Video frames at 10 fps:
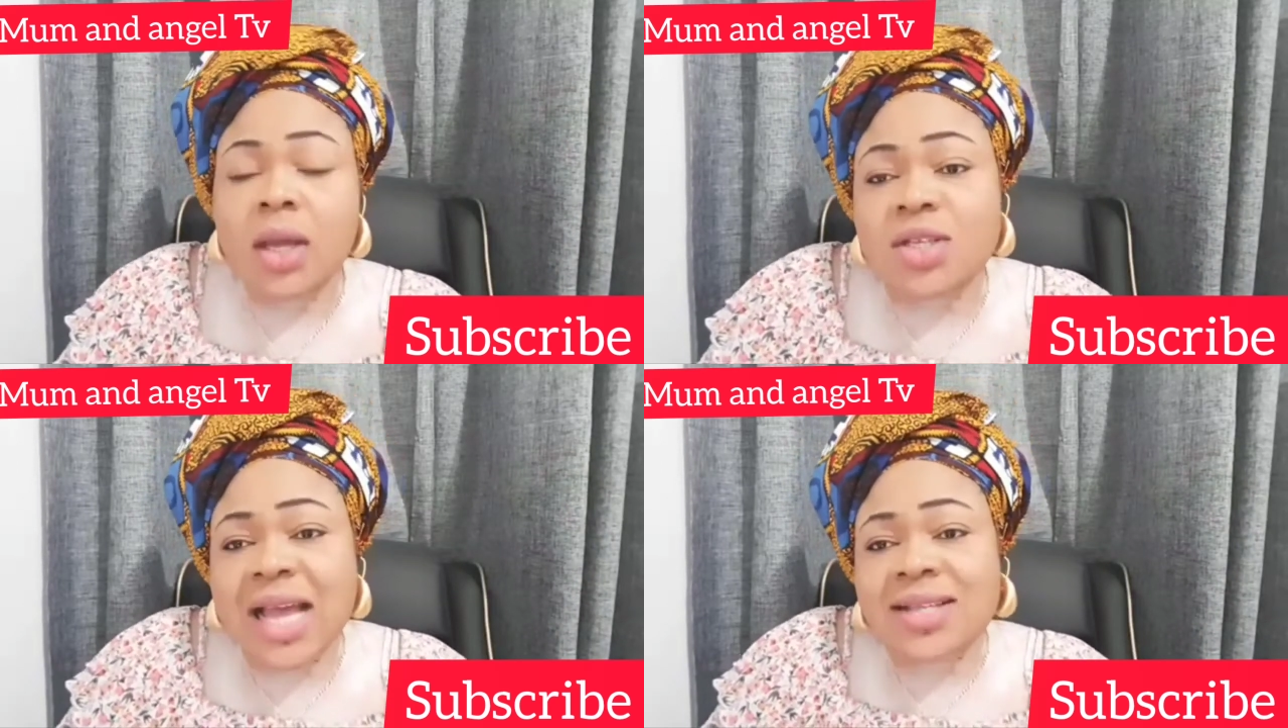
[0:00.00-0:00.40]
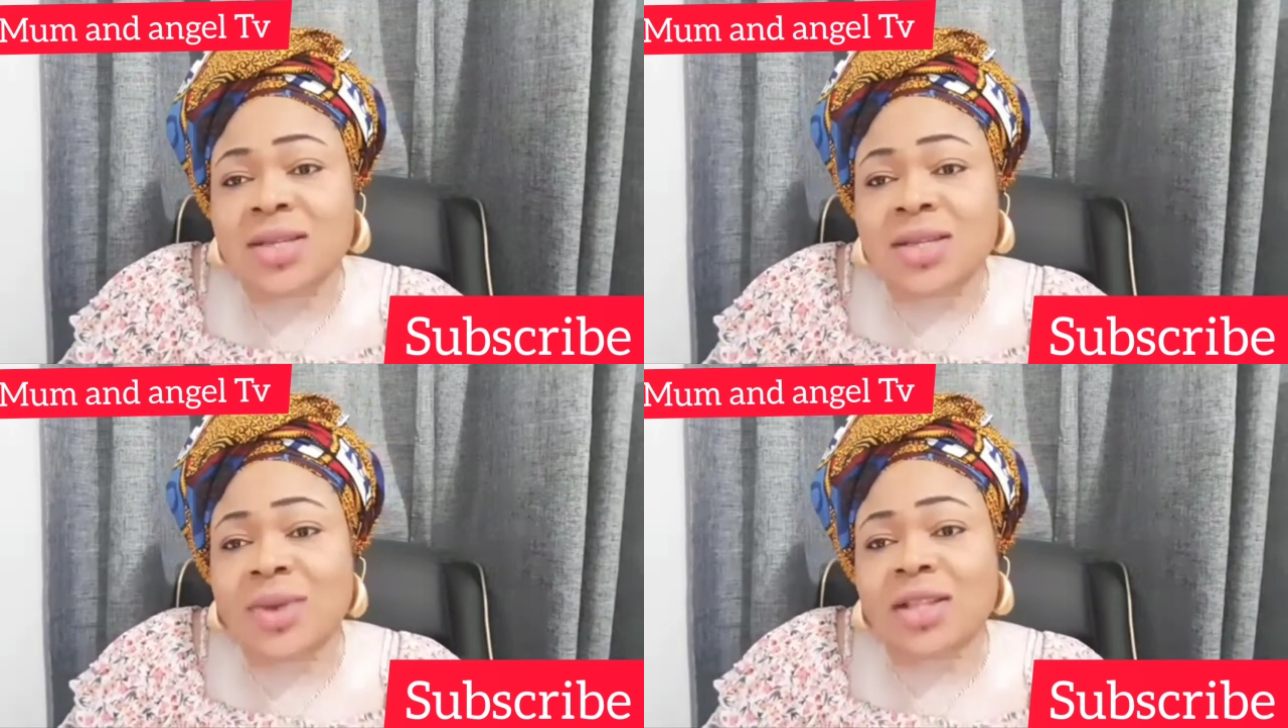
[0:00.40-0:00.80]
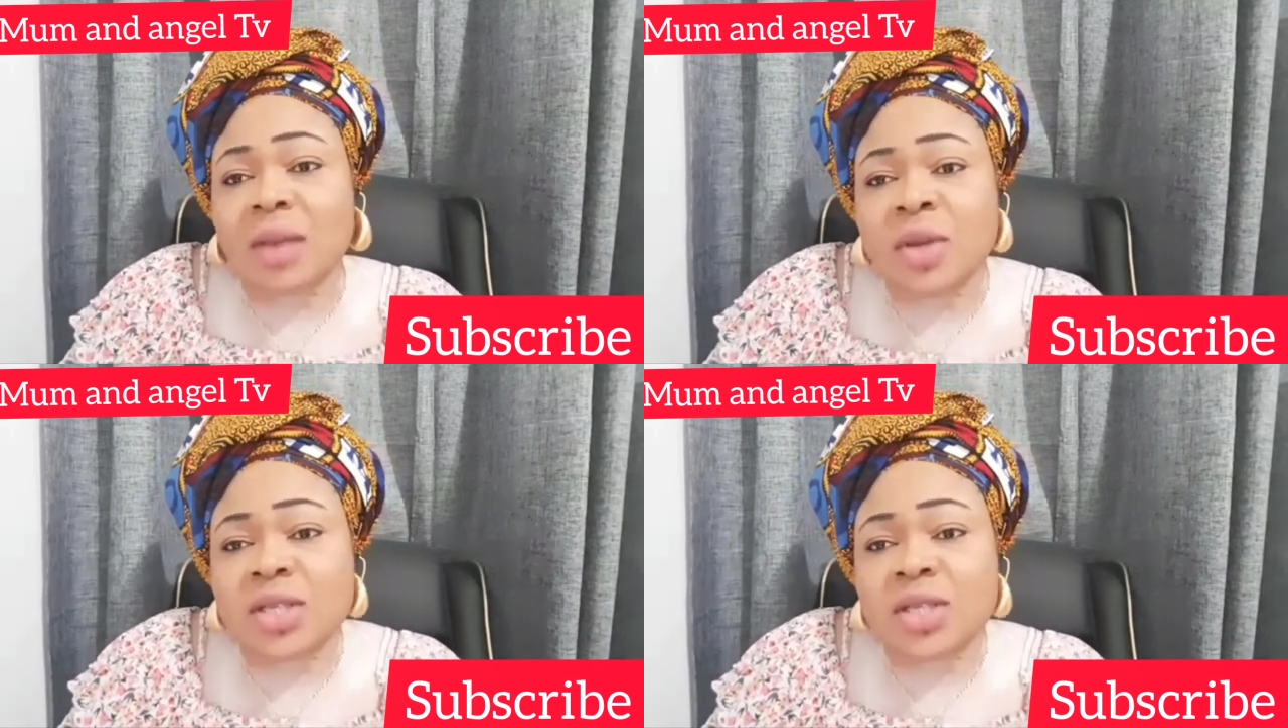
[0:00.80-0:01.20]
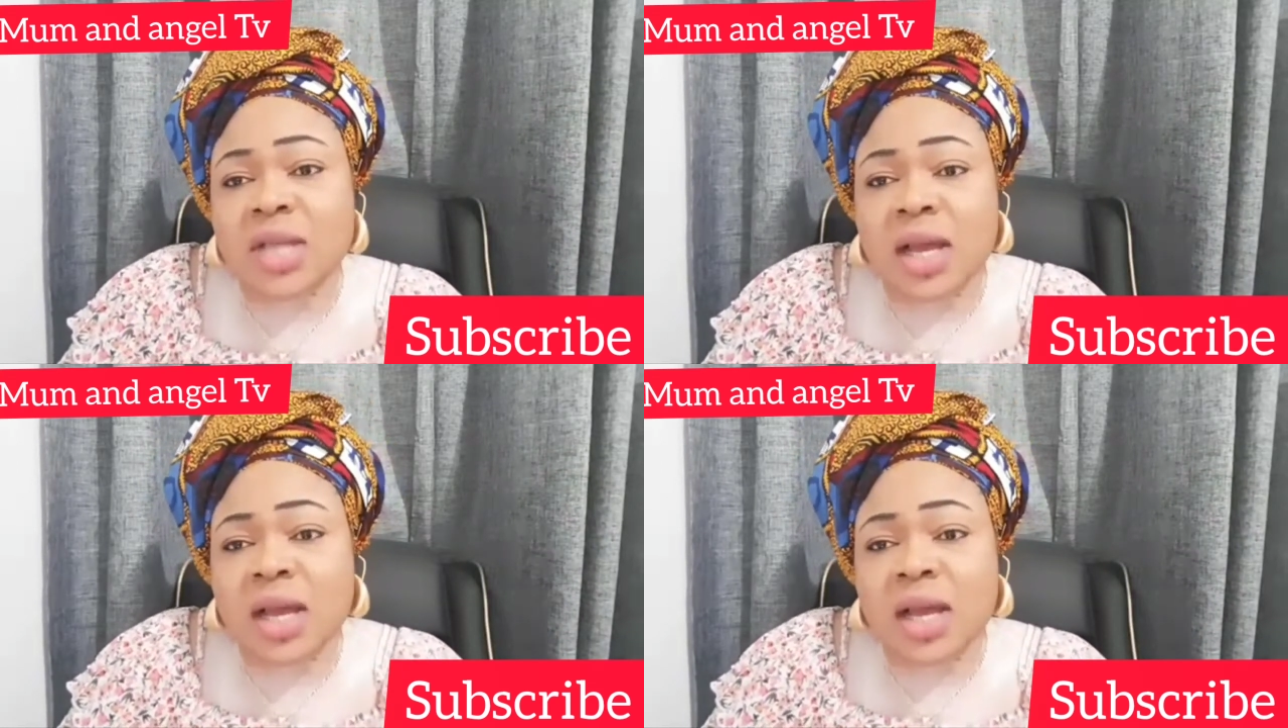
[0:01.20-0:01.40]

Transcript: So I say we're done, sir.